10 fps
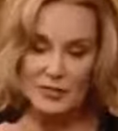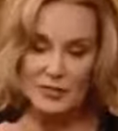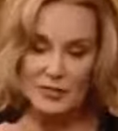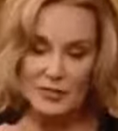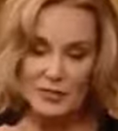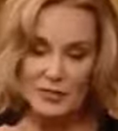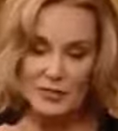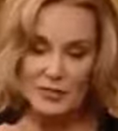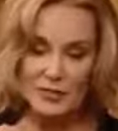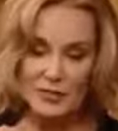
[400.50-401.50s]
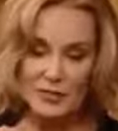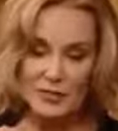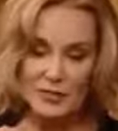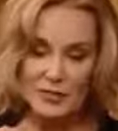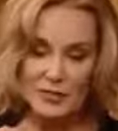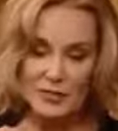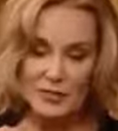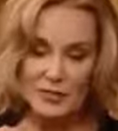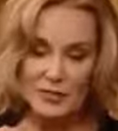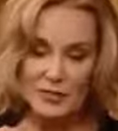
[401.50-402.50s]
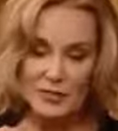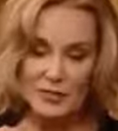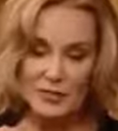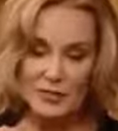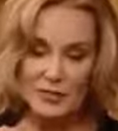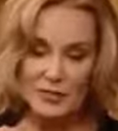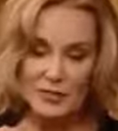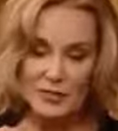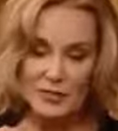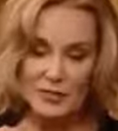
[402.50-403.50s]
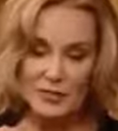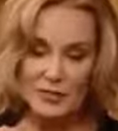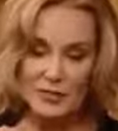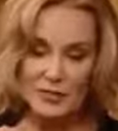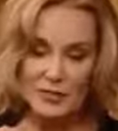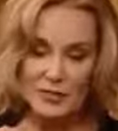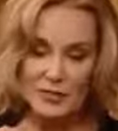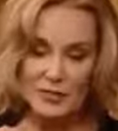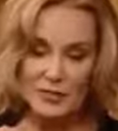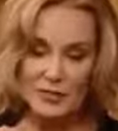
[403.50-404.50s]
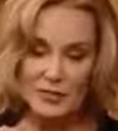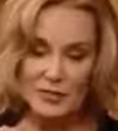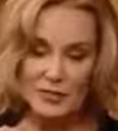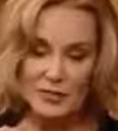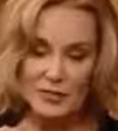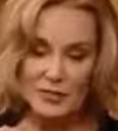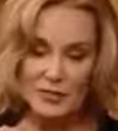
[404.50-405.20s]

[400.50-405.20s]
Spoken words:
Nobody speaks.